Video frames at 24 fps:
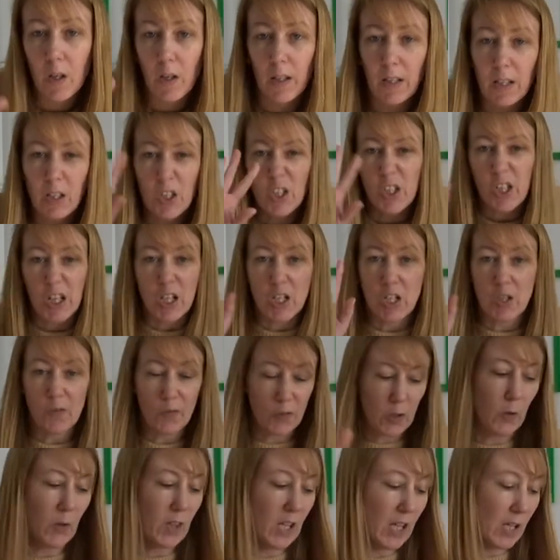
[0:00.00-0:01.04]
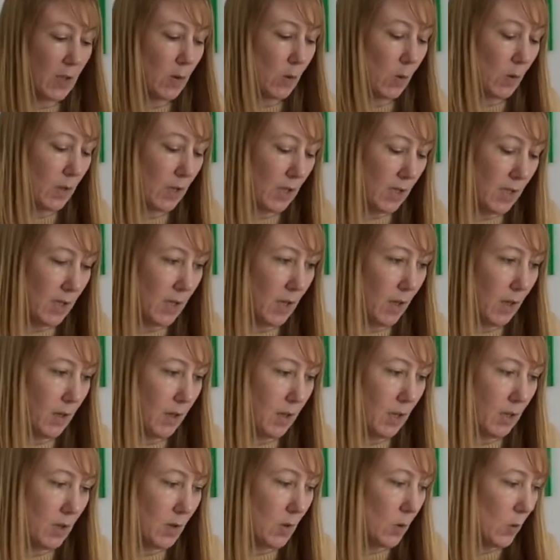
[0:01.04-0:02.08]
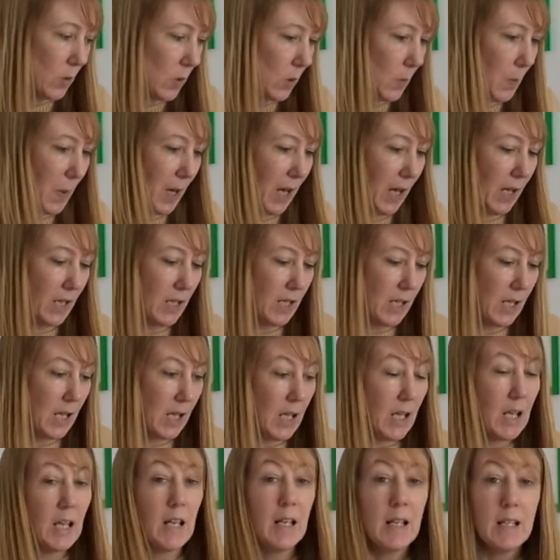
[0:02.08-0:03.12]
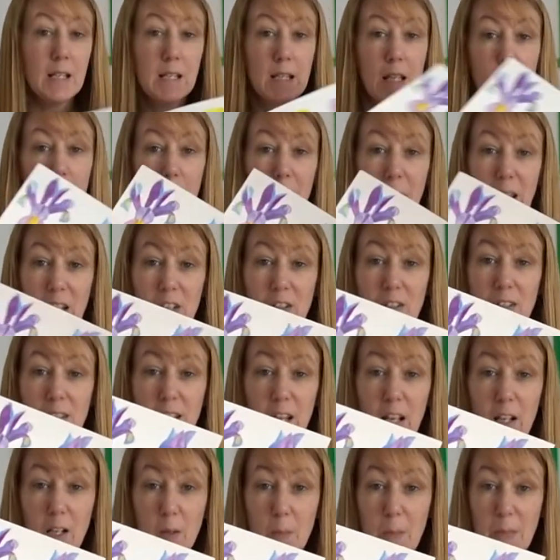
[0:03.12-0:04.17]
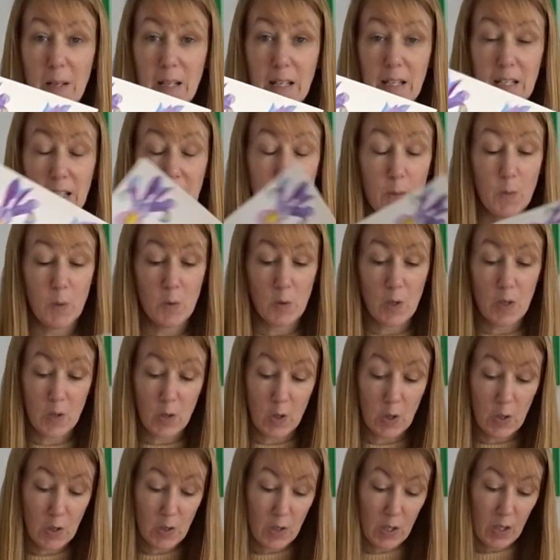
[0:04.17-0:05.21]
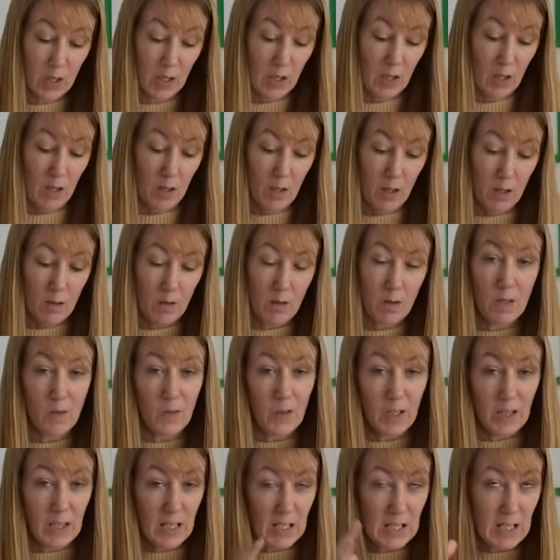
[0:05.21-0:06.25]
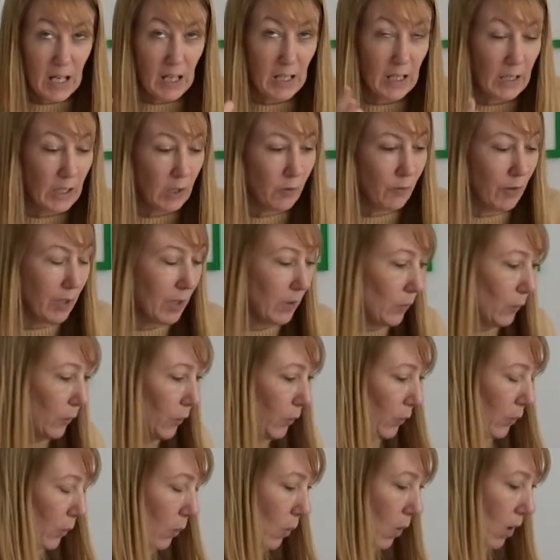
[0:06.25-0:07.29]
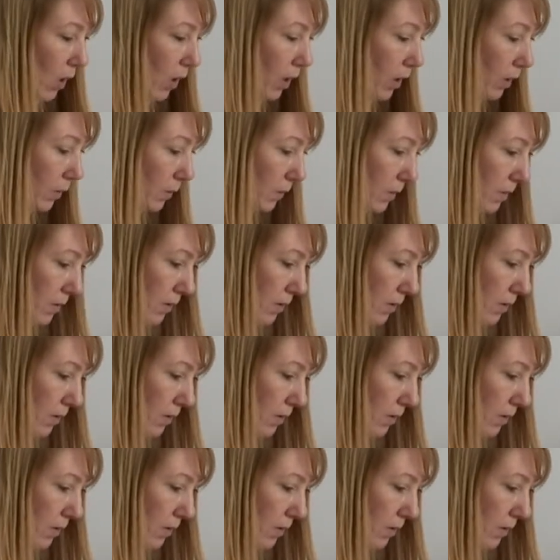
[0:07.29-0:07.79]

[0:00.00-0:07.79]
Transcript: I can change a few things on it, so that's not too bad. So that page is now completed, which is good because I've had this hanging around for a while,